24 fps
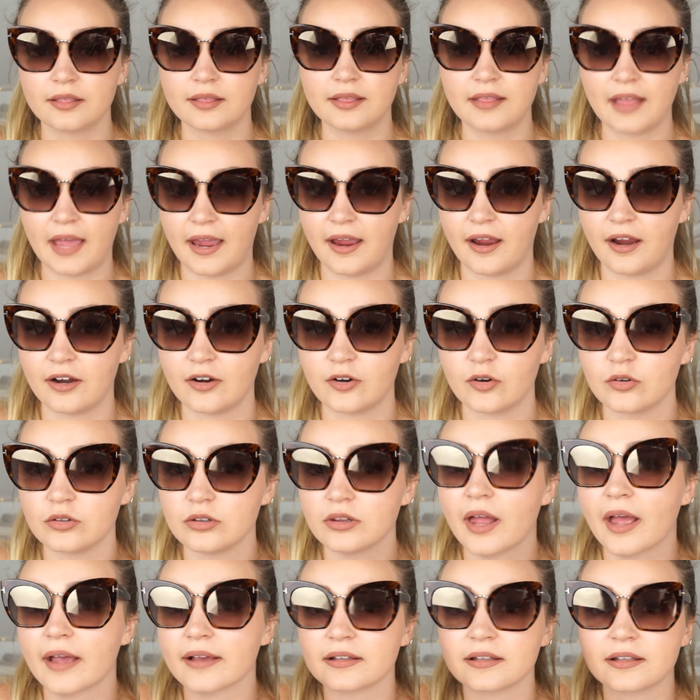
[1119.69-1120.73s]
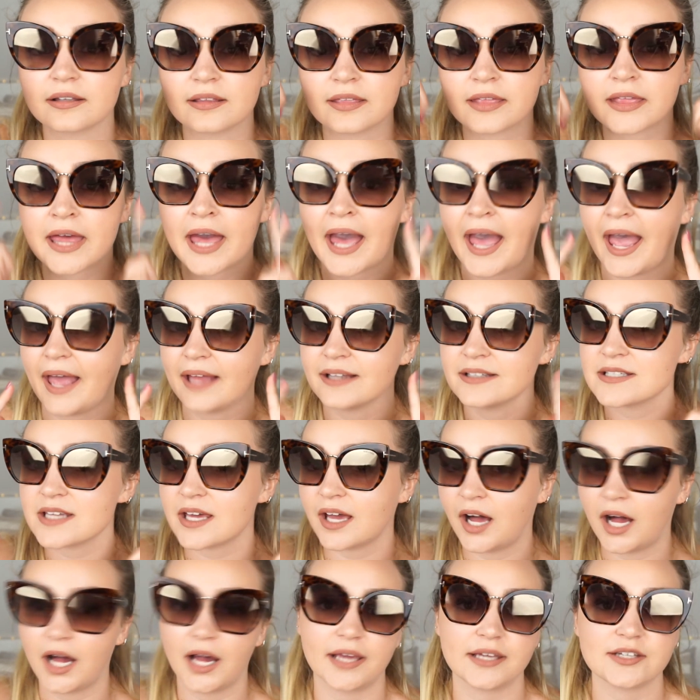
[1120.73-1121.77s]
They're like cat
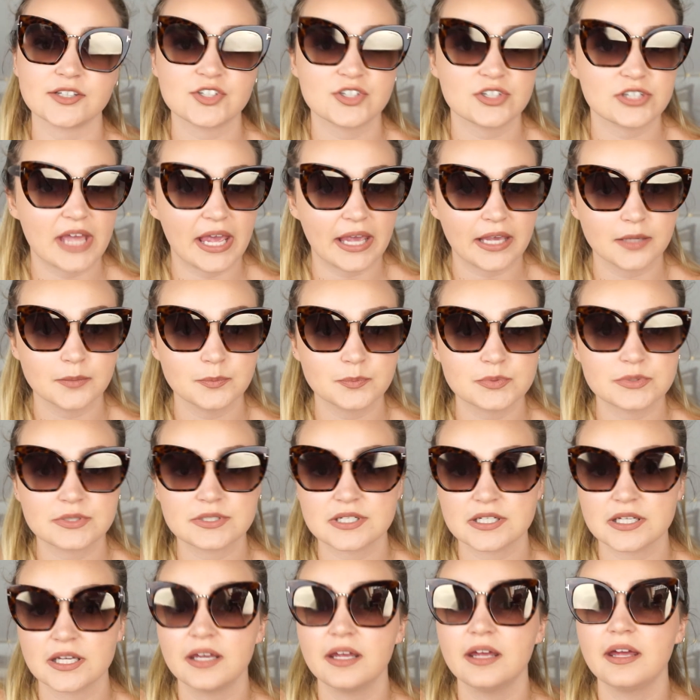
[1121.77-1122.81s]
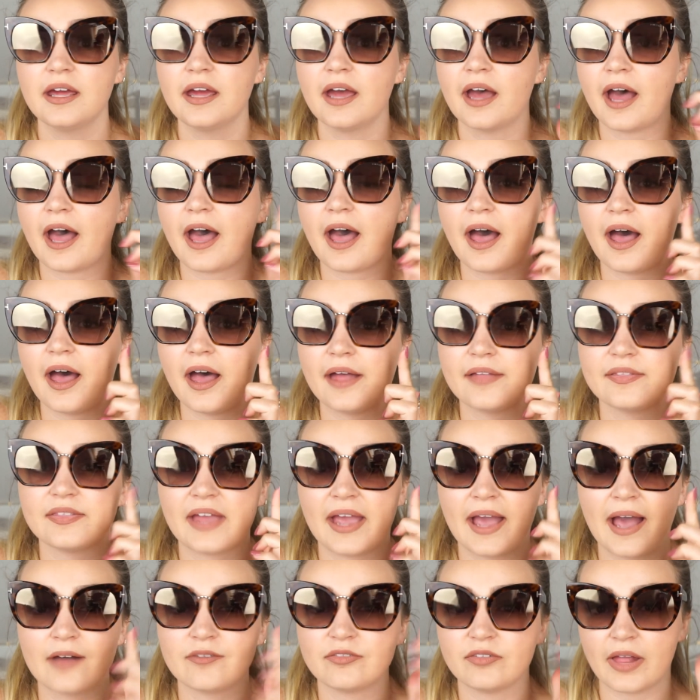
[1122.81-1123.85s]
eye shaped, and they
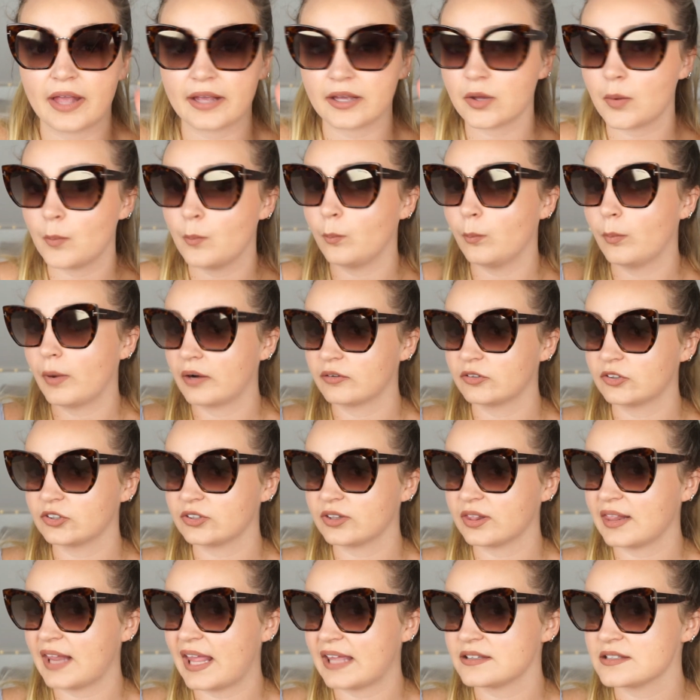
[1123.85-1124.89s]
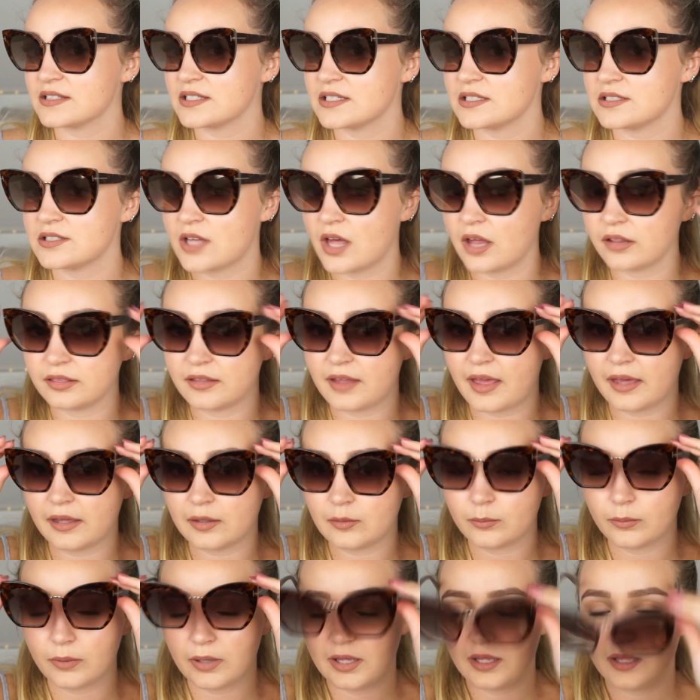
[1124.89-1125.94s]
have like mirrored lenses on
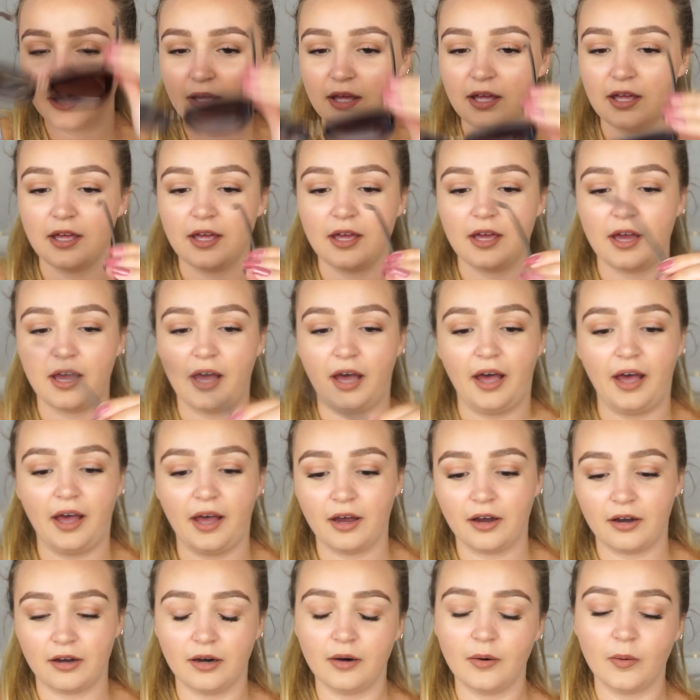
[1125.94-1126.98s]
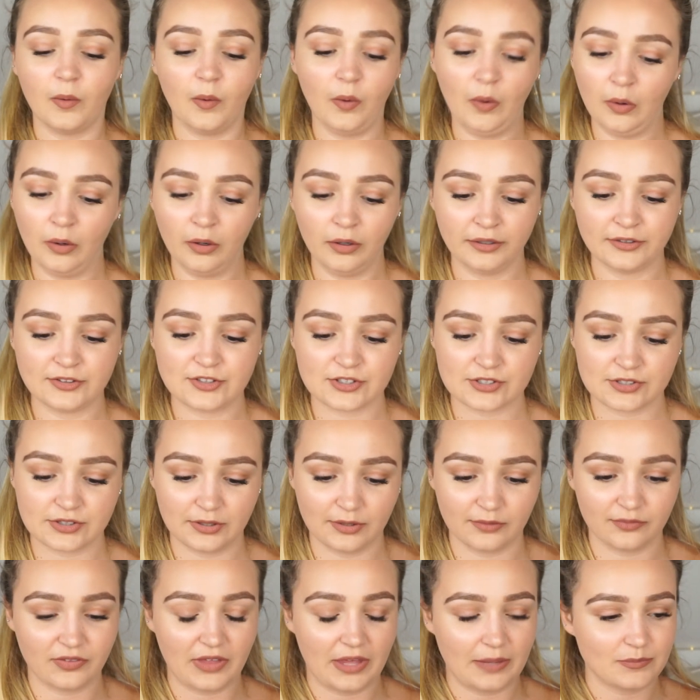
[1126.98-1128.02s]
them. Oh, I just
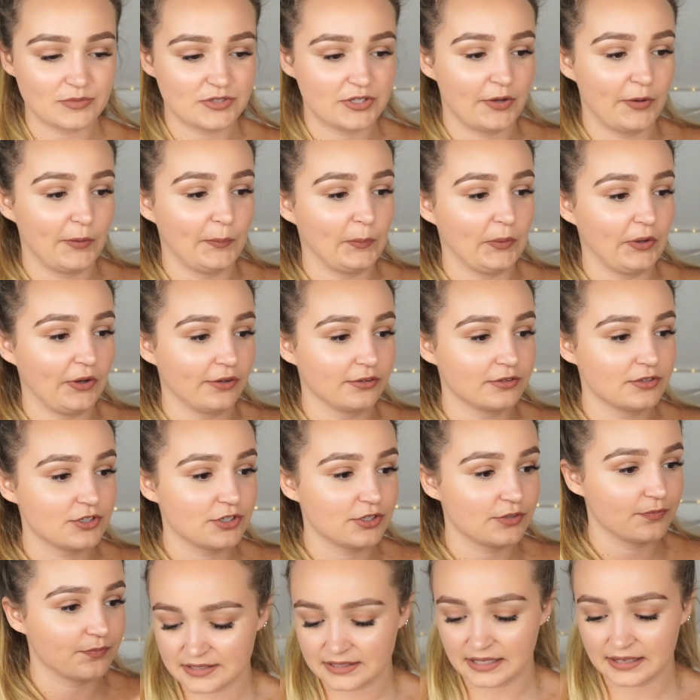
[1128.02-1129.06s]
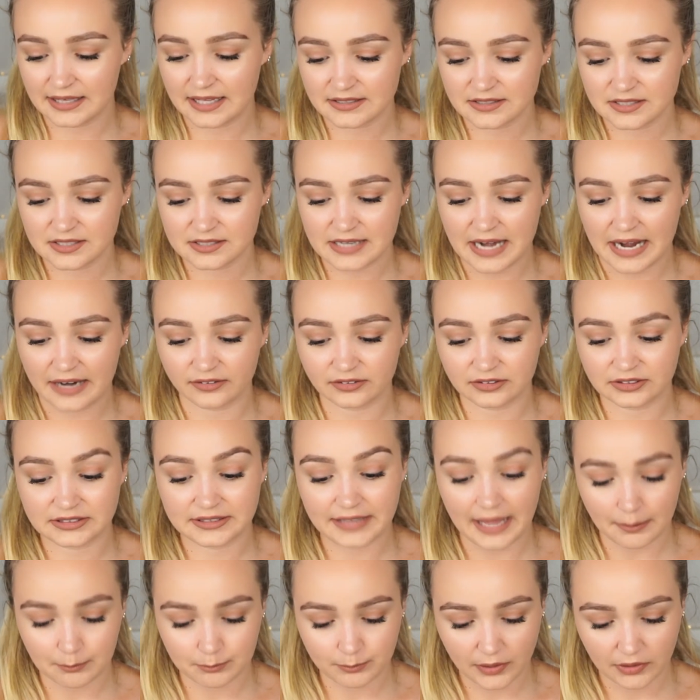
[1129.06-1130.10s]
love them so much. The lenses aren't
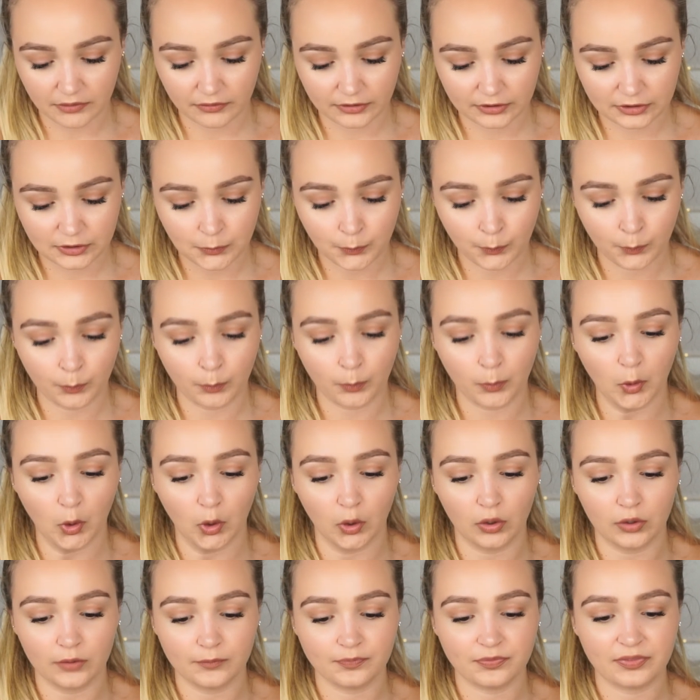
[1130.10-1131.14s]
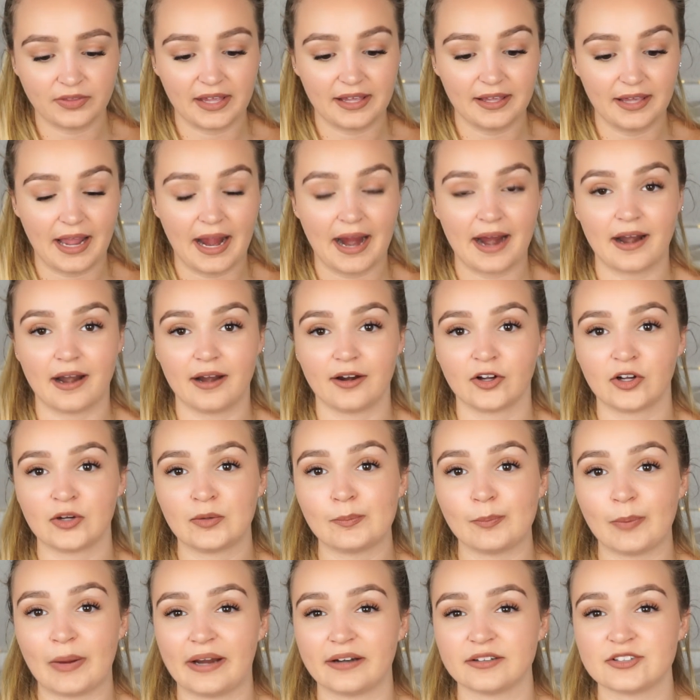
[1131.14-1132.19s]
that mirrored, but they are
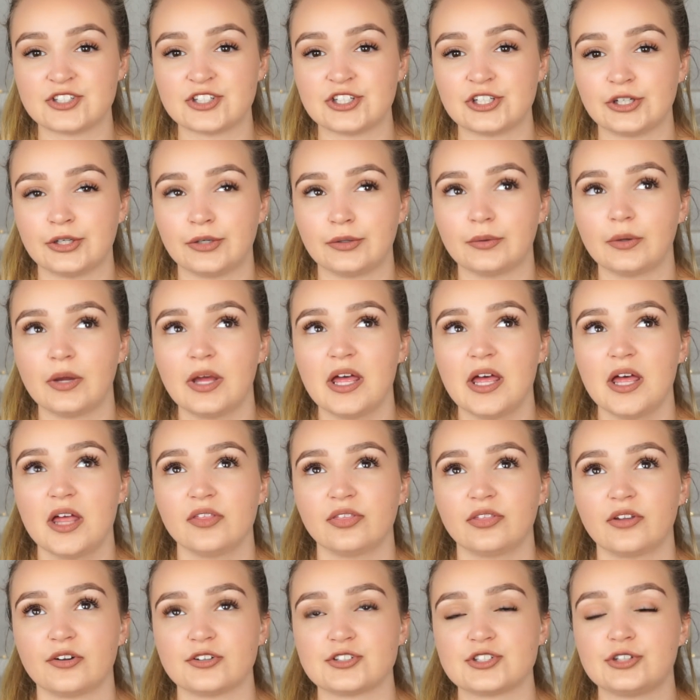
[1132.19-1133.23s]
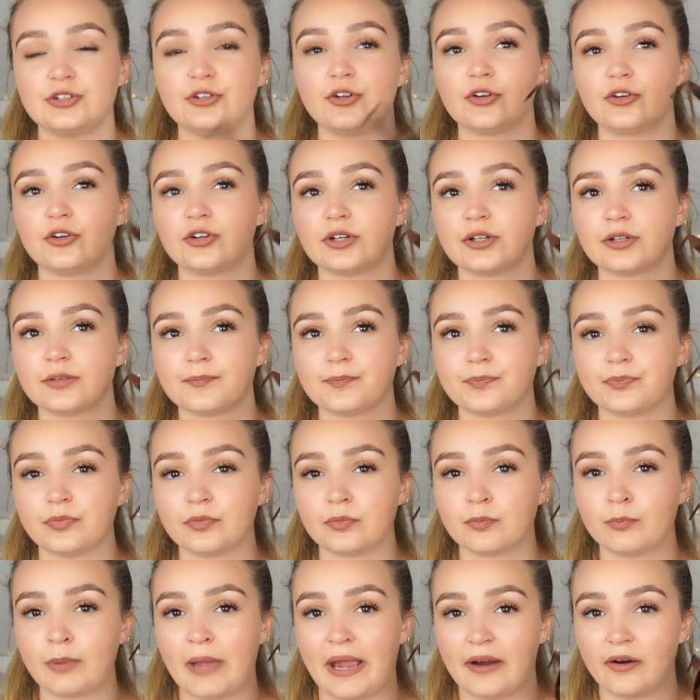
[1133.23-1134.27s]
compared to, there's another
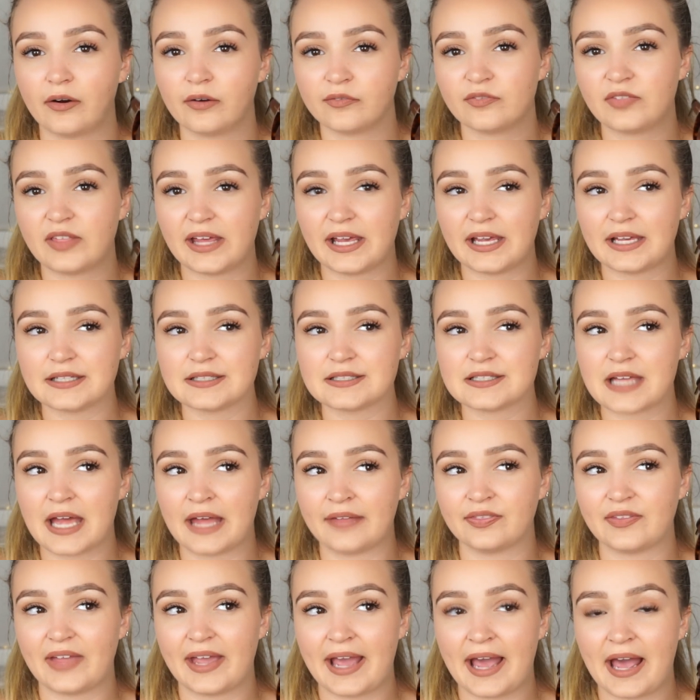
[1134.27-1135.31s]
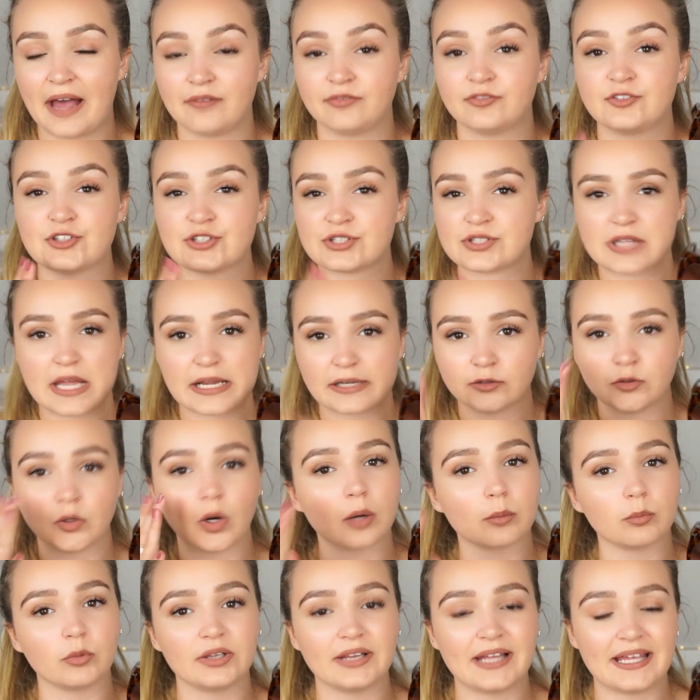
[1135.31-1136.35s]
pair of these and they have just like
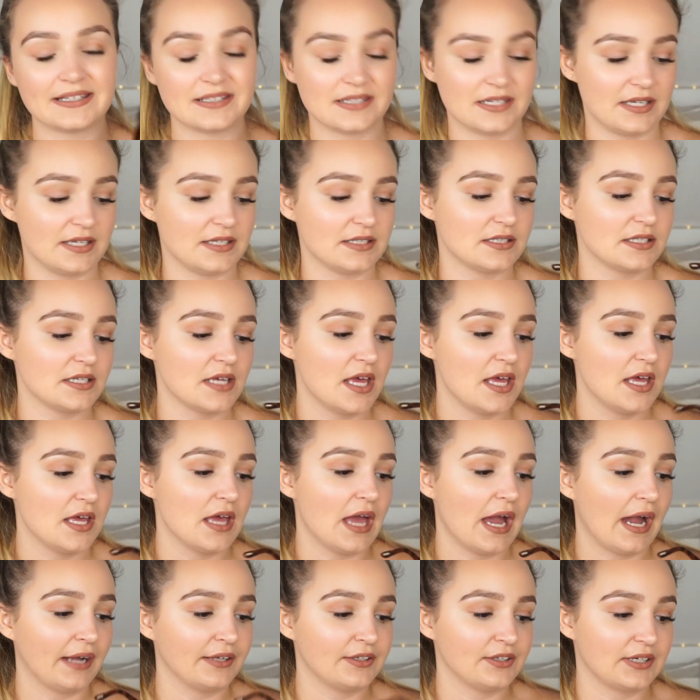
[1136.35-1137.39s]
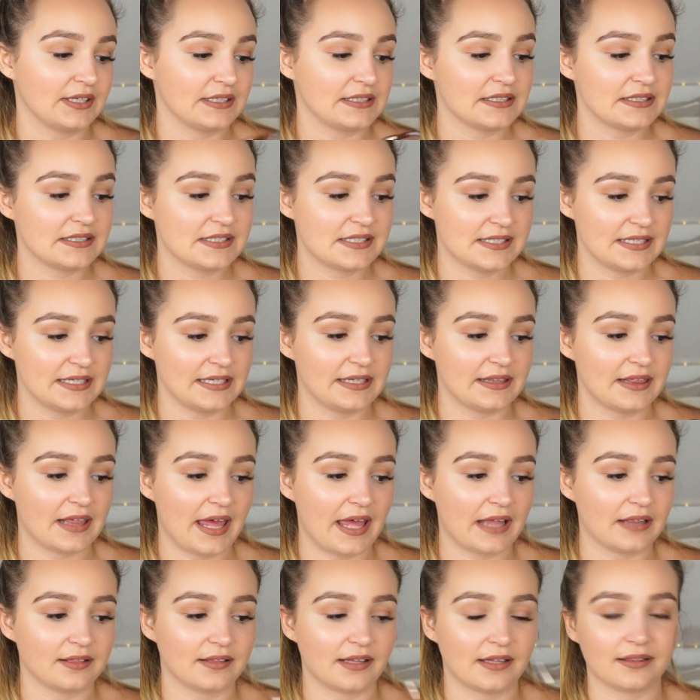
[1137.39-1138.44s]
normal lenses, and you can see
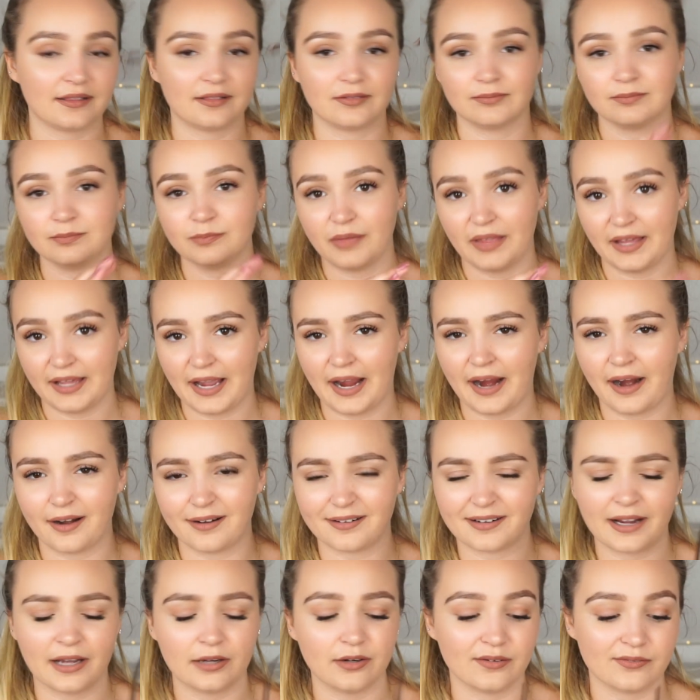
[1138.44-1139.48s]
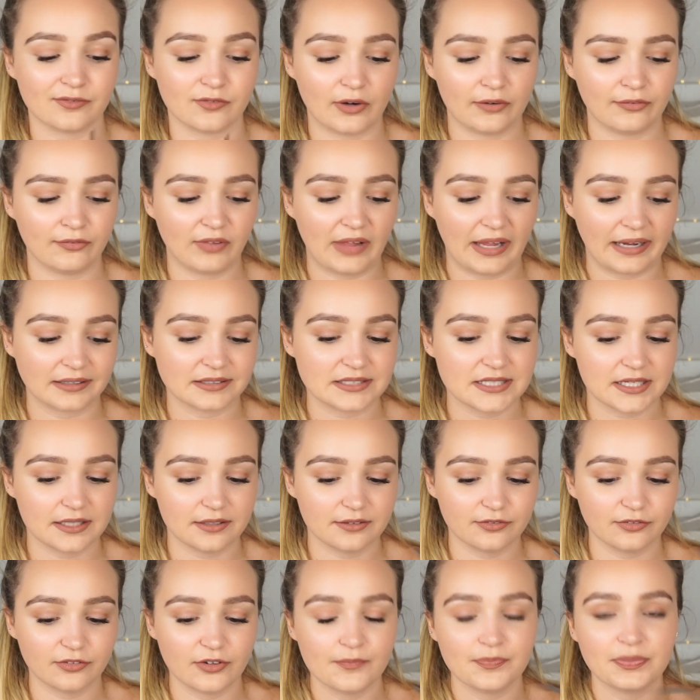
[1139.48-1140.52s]
then that they are kind of
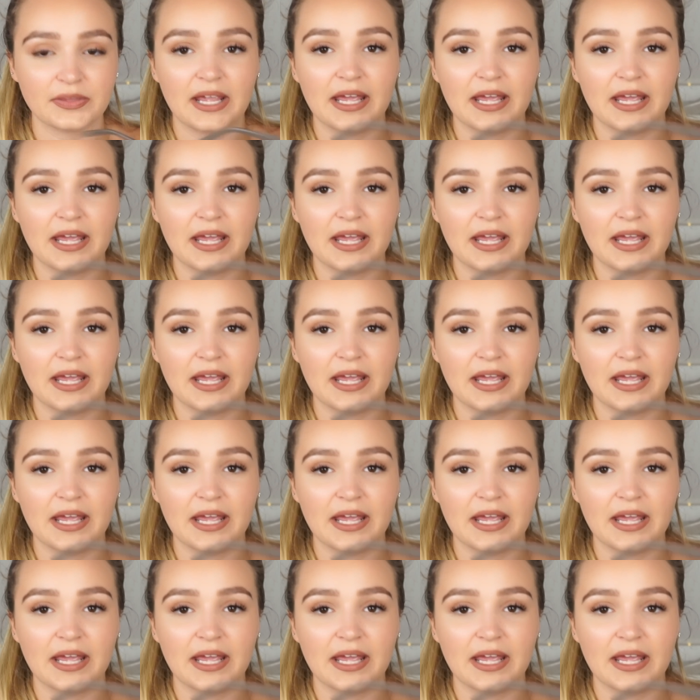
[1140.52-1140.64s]
reflective.